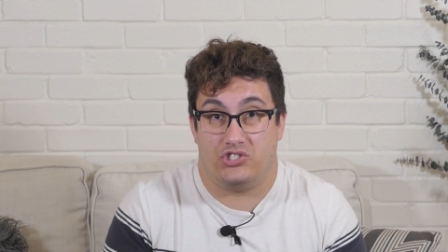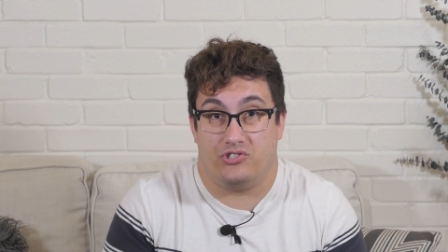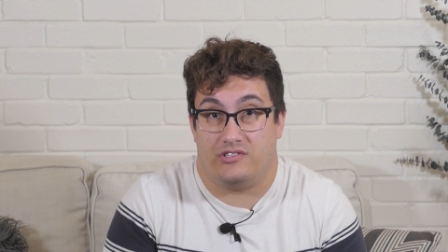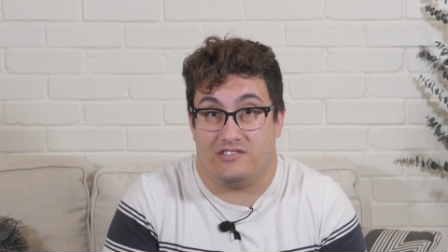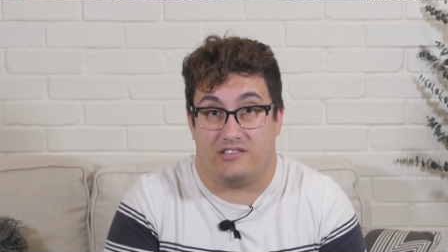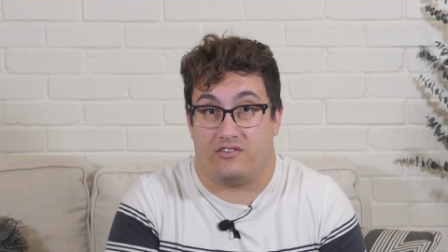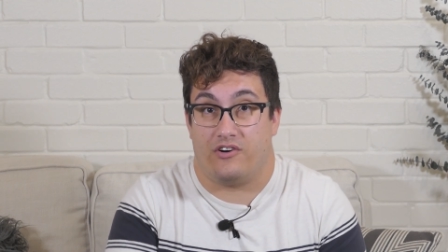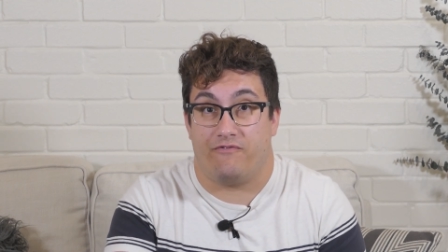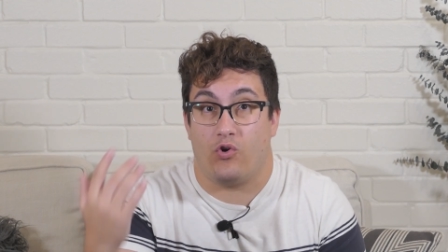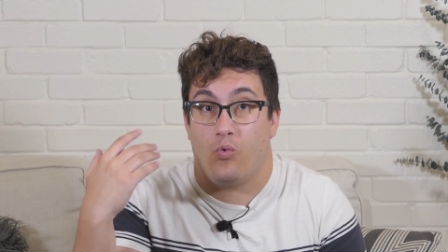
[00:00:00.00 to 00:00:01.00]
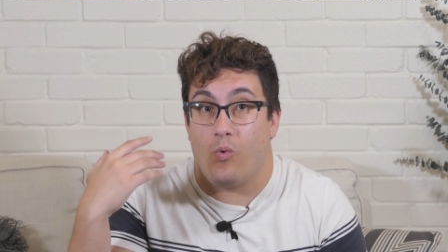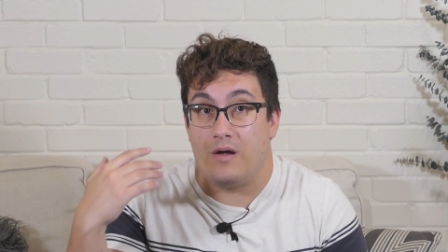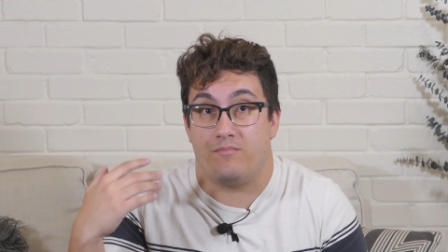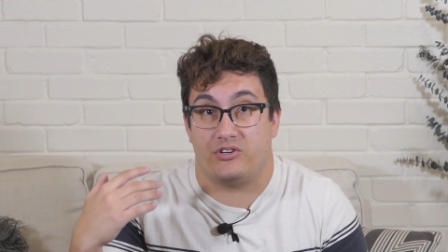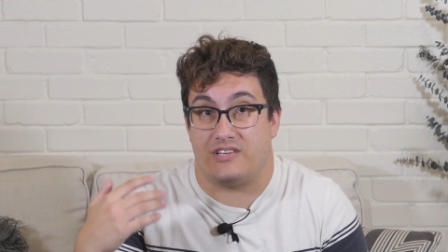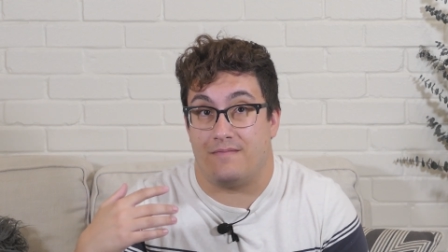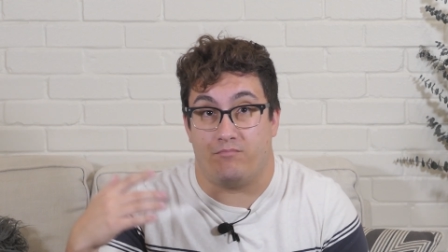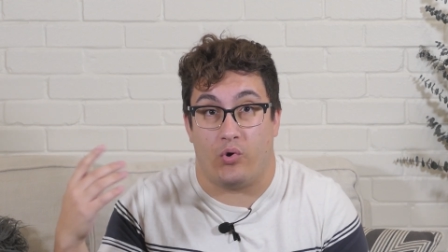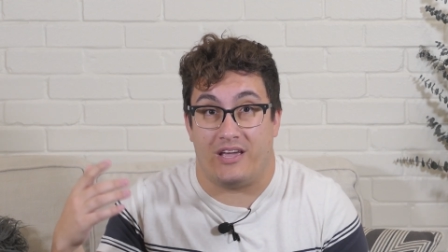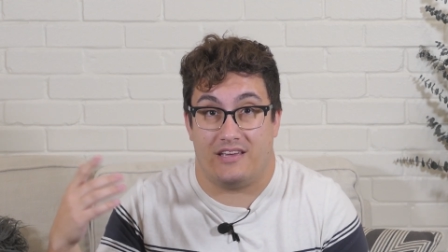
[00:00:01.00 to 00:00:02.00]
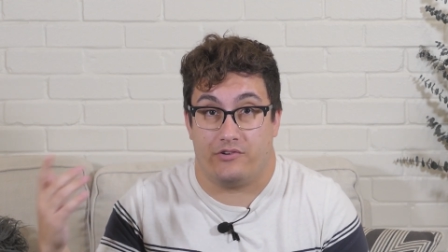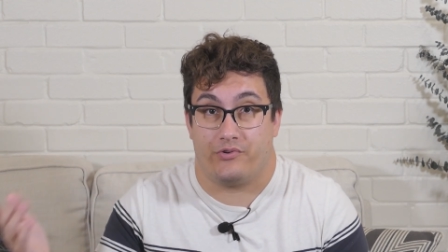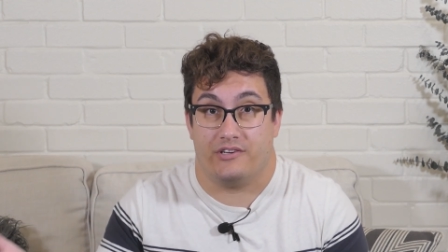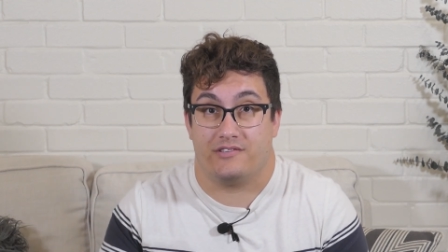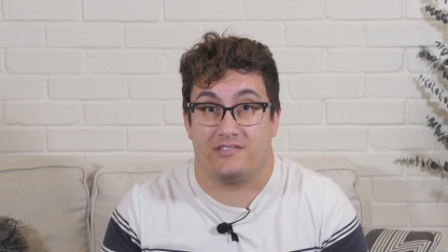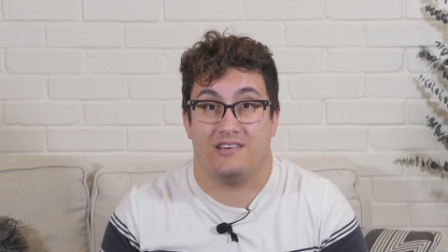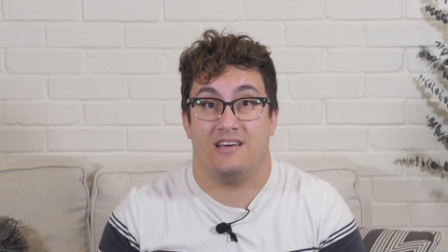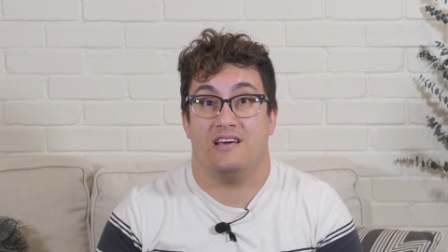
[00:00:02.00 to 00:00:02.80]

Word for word: should consider a full 1% point increase.